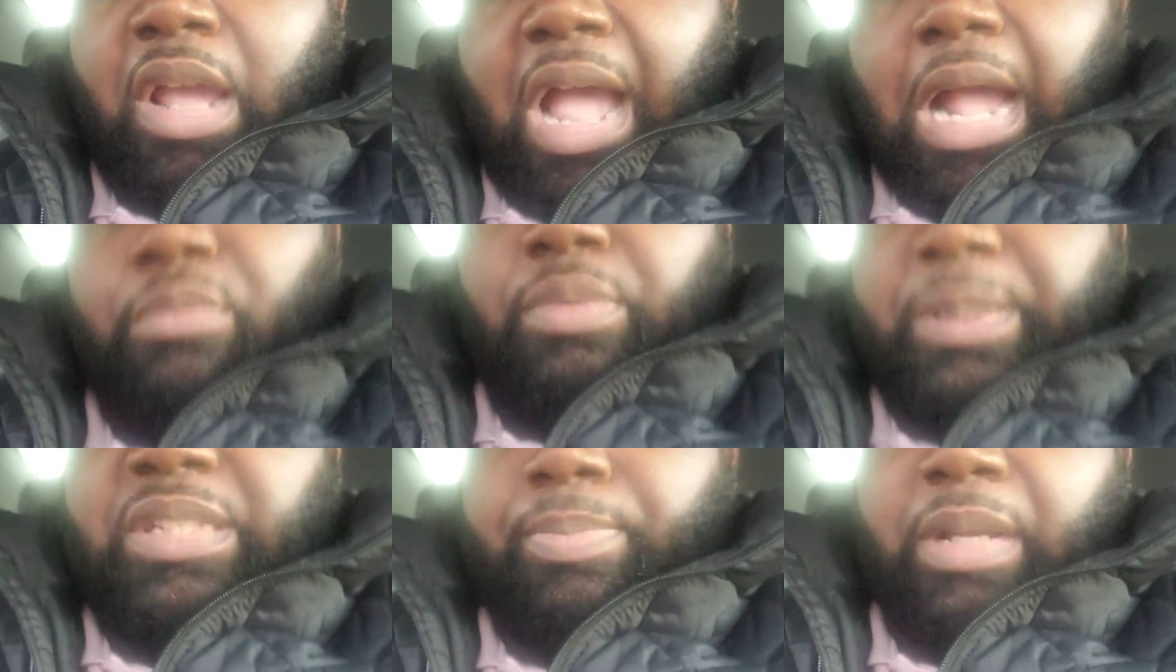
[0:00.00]
I would
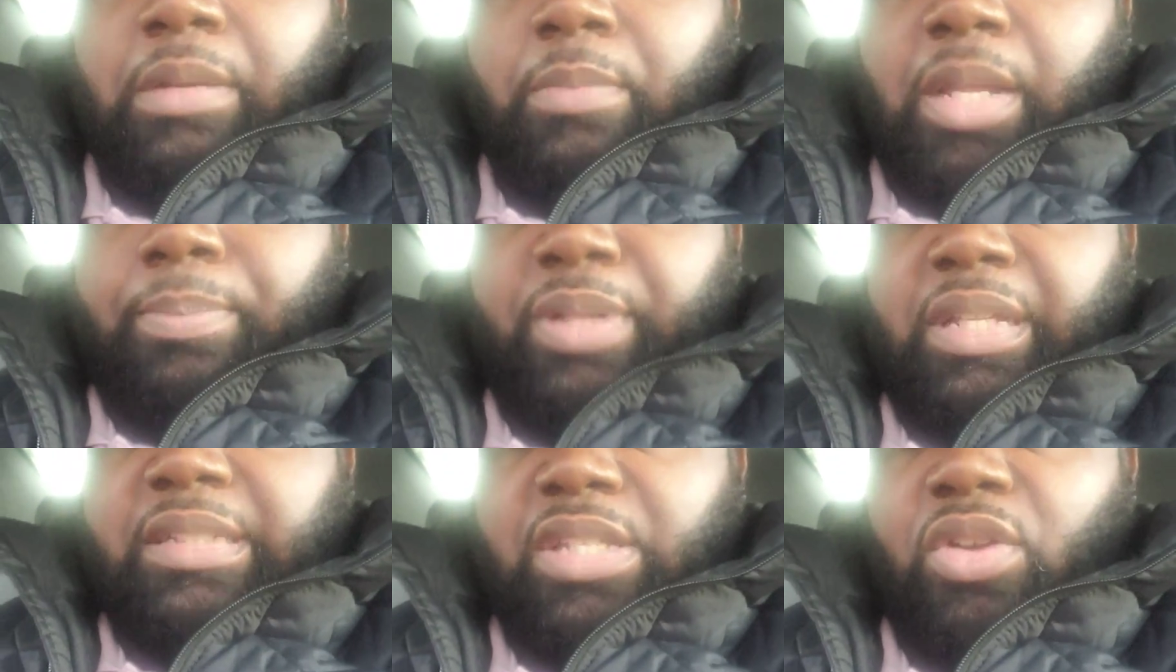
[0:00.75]
be spending my
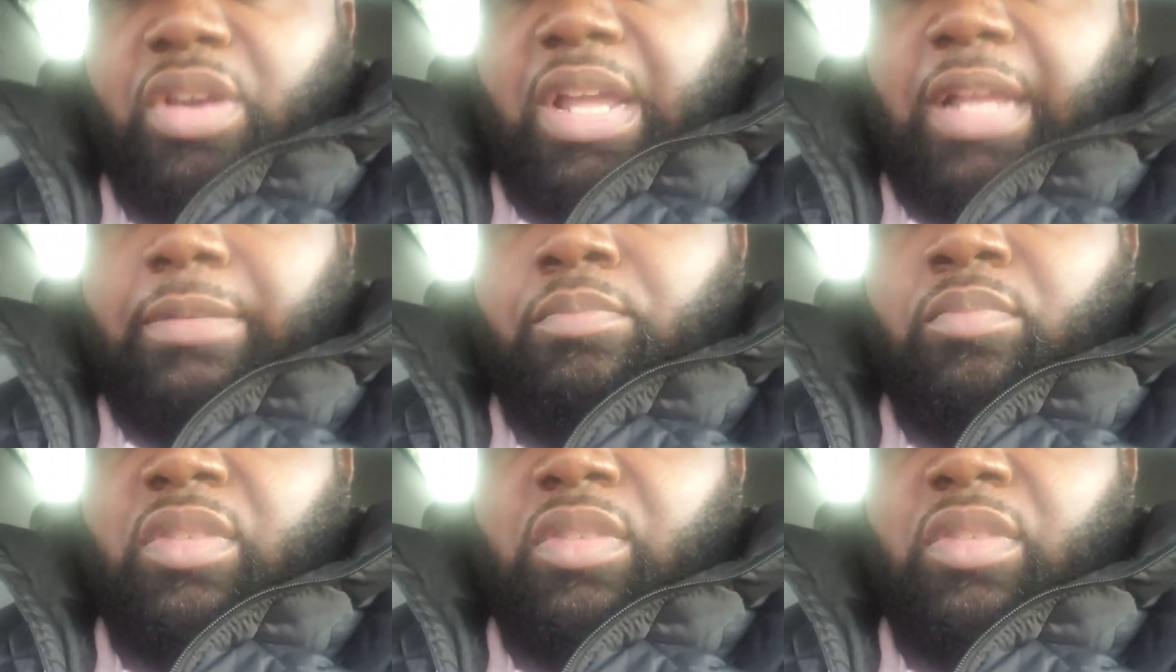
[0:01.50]
picks on that.